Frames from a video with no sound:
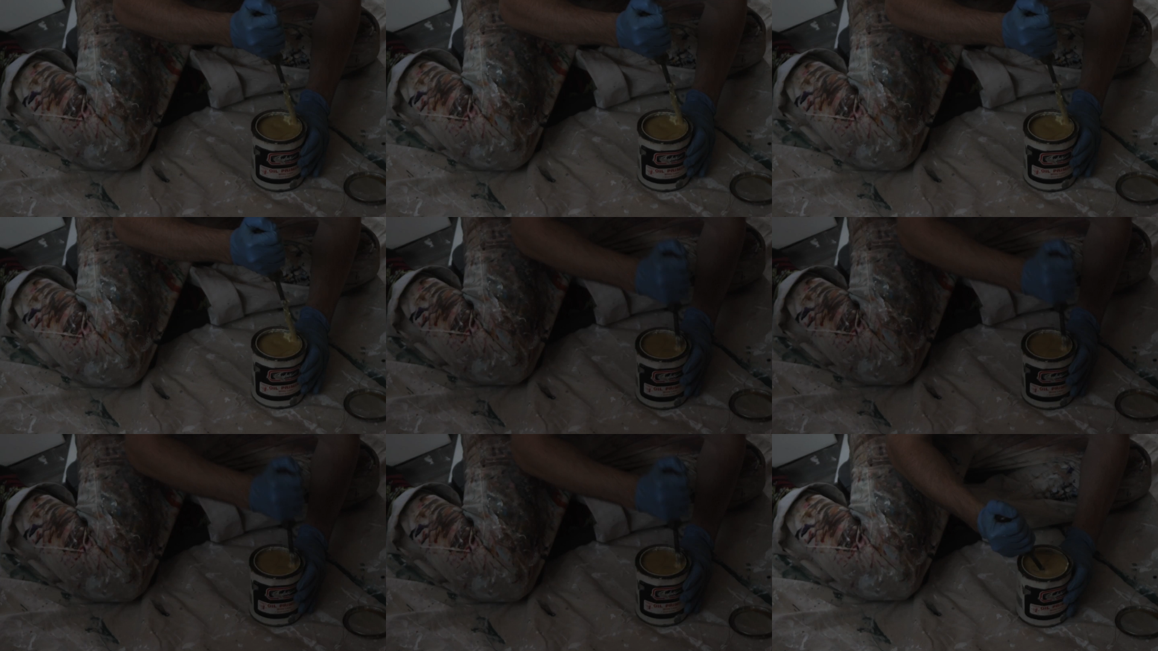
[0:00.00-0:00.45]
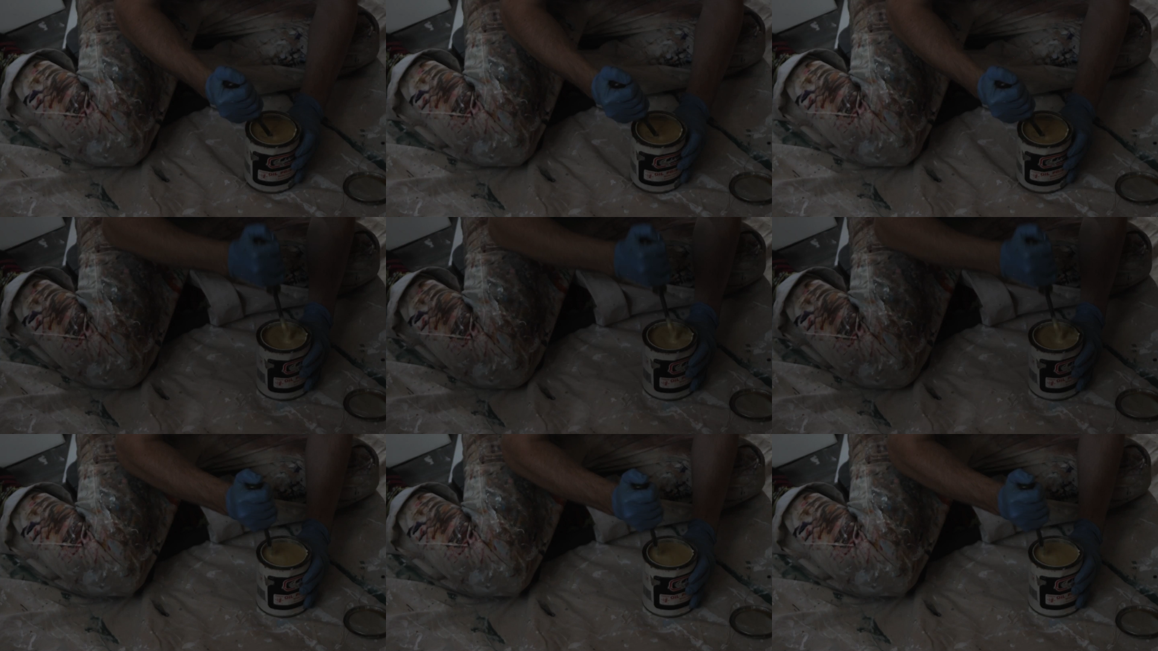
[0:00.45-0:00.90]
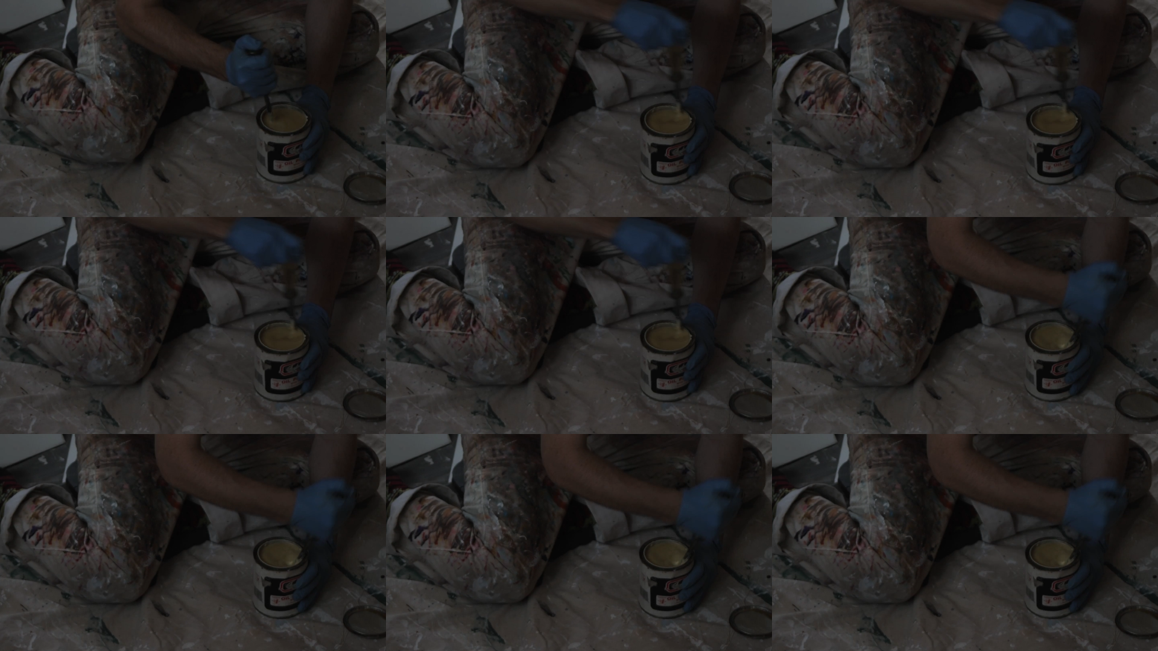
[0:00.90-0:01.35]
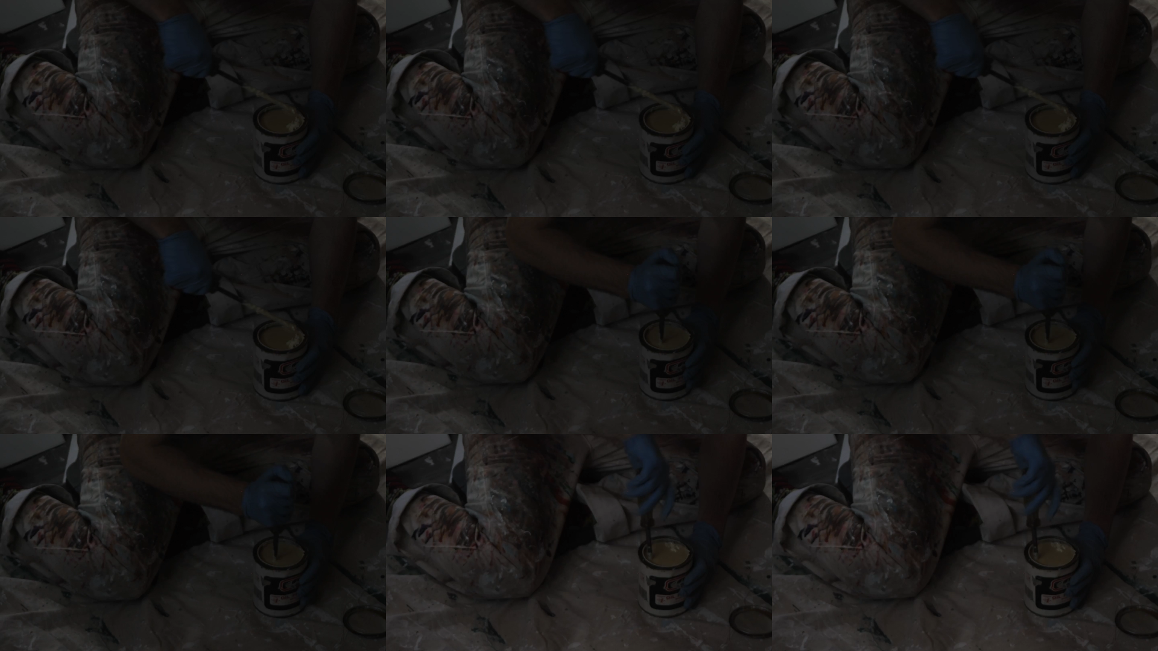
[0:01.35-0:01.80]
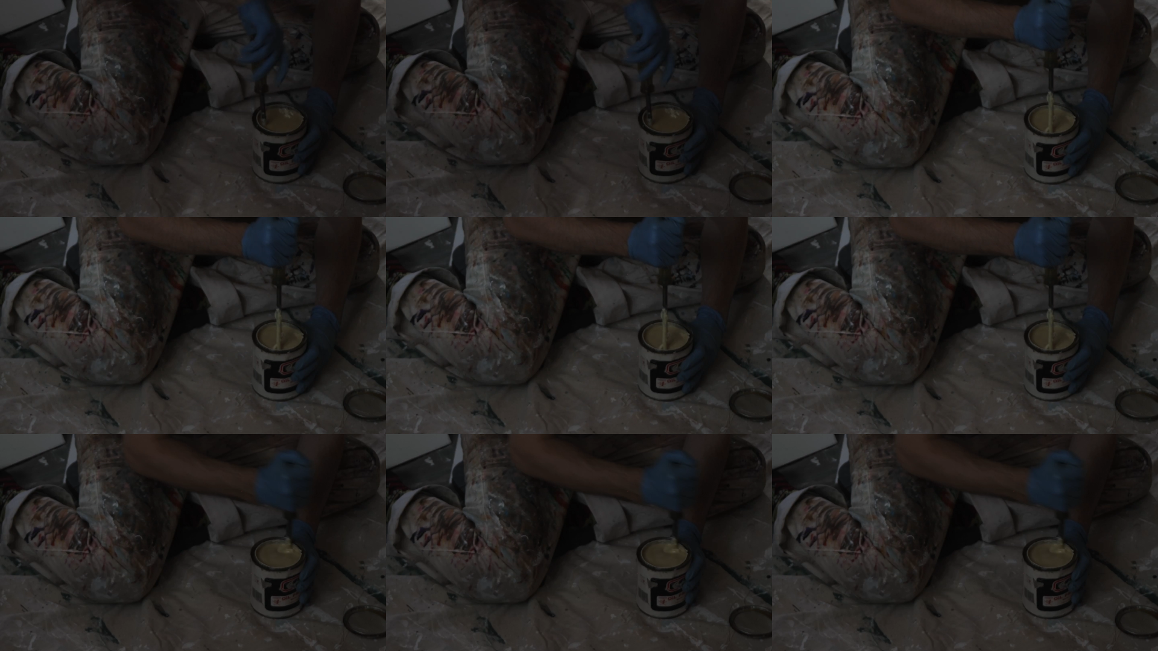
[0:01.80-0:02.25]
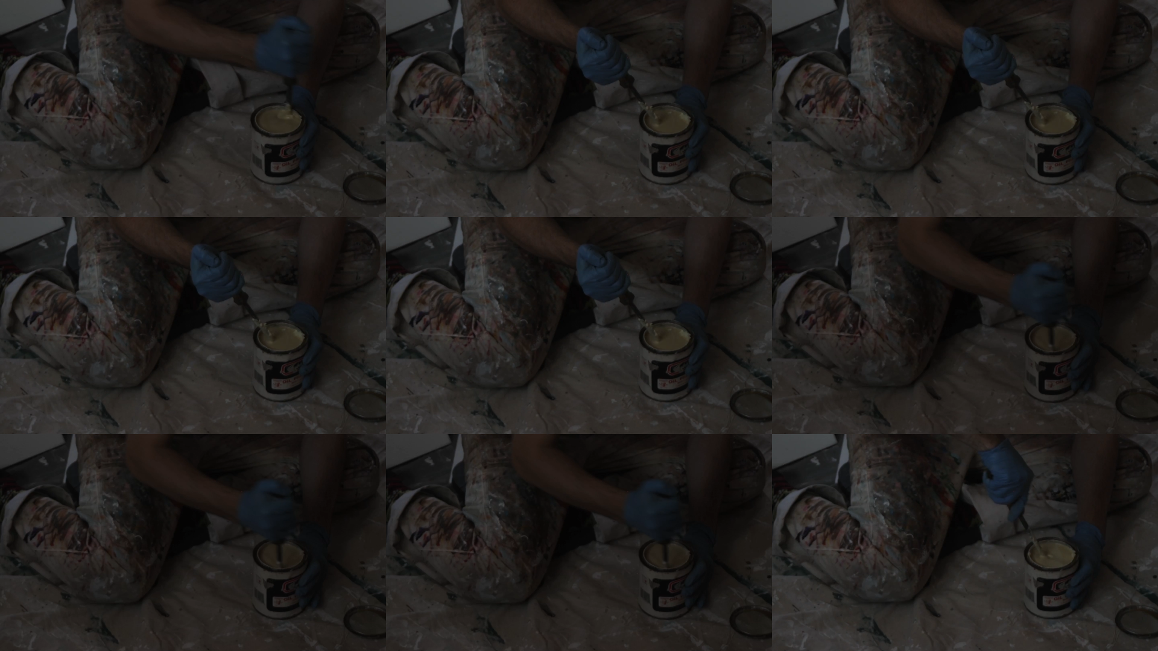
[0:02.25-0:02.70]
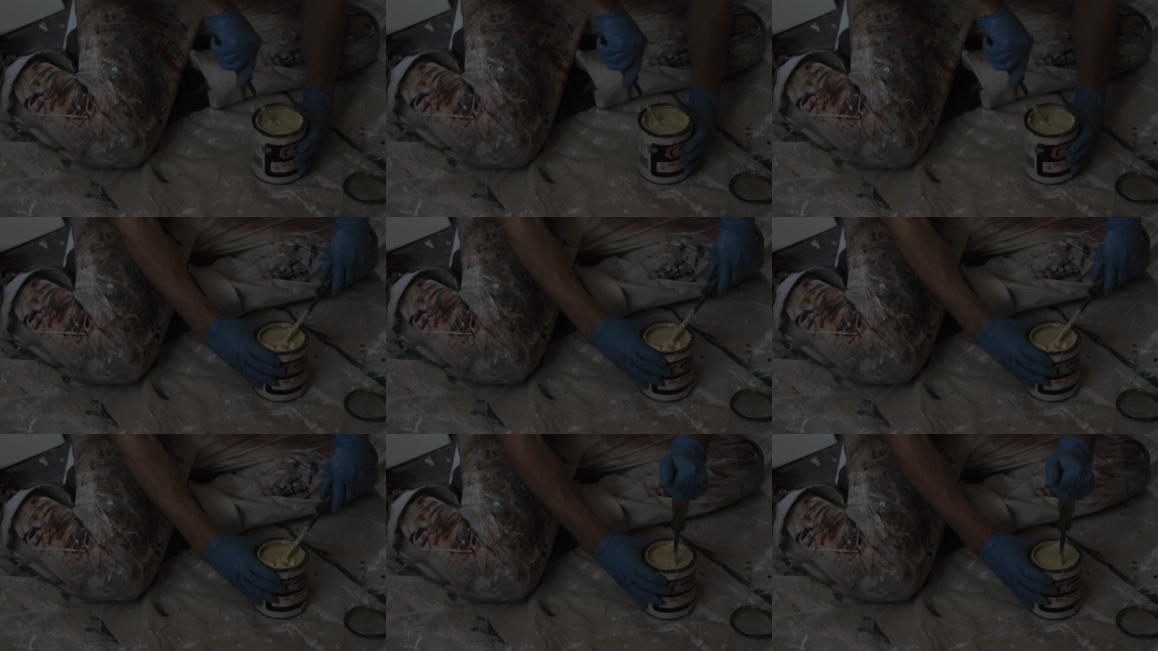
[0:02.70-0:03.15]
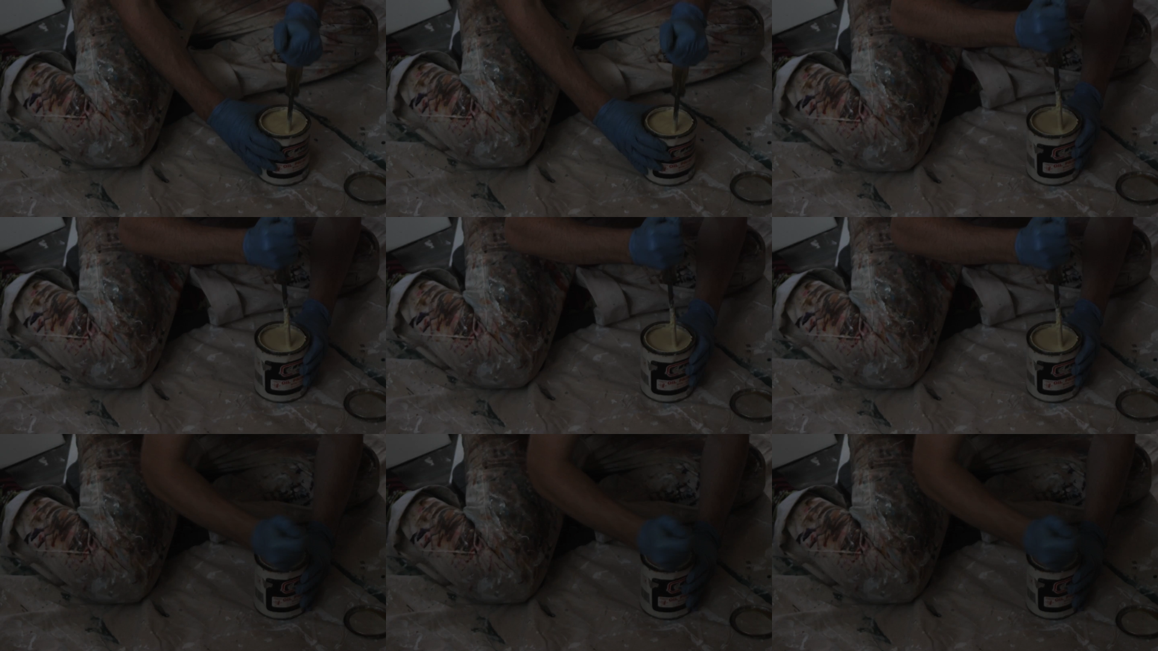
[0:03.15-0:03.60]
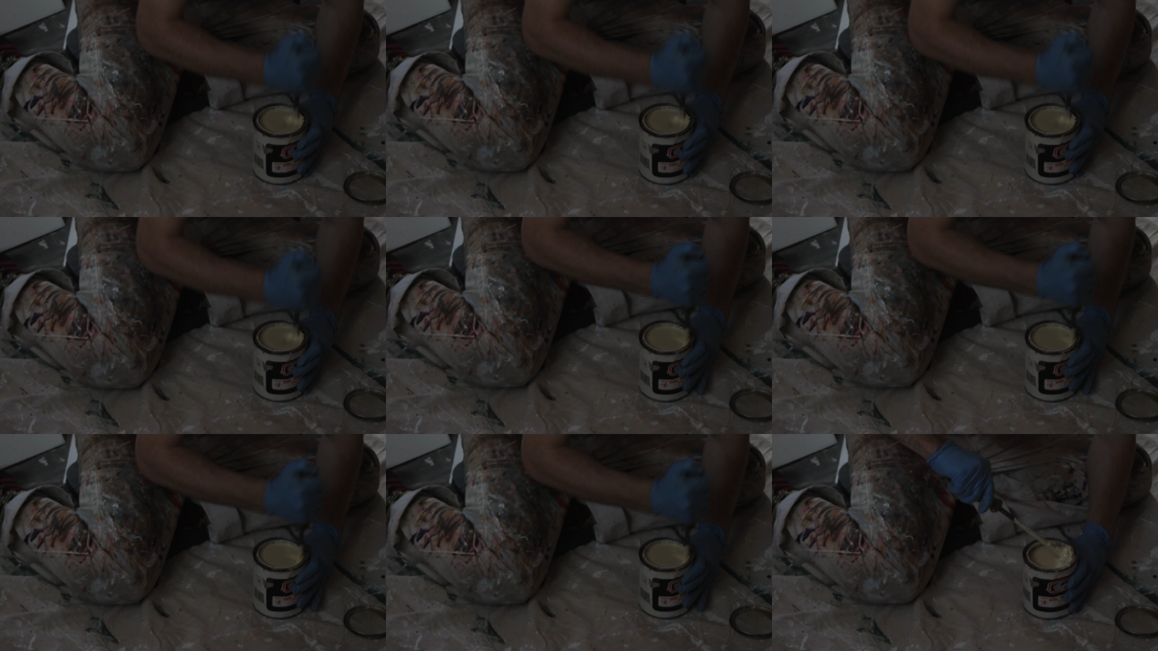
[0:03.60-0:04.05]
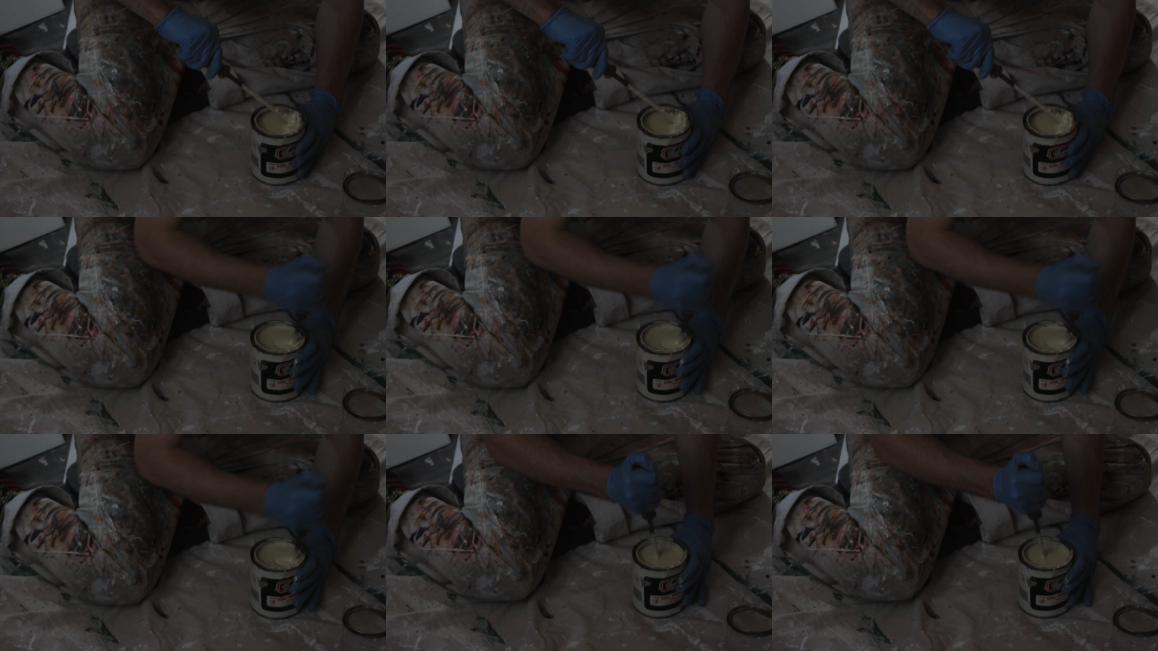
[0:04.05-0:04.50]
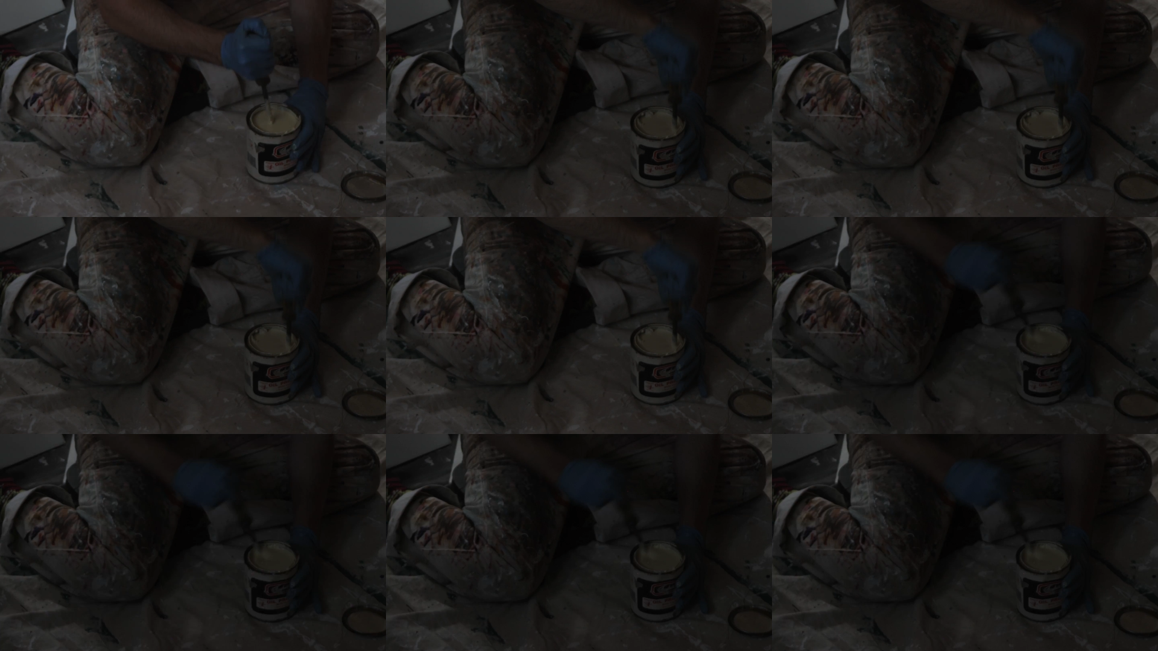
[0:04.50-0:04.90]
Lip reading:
Nobody's mouth can be seen.